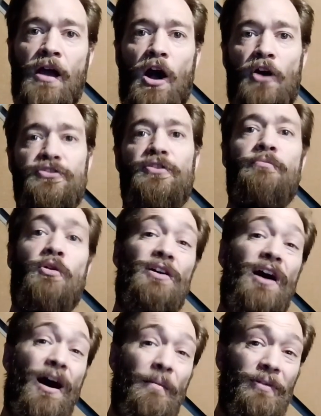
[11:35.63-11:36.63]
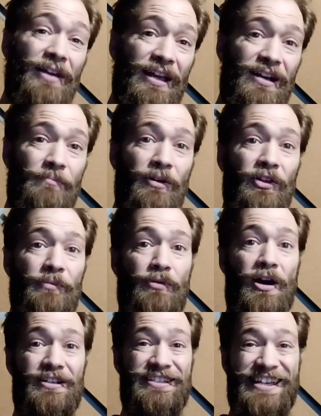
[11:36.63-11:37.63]
Also, the more complicated a building
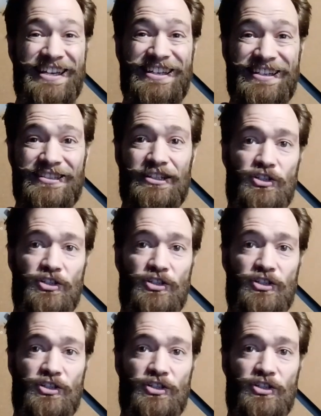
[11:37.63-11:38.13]
product is,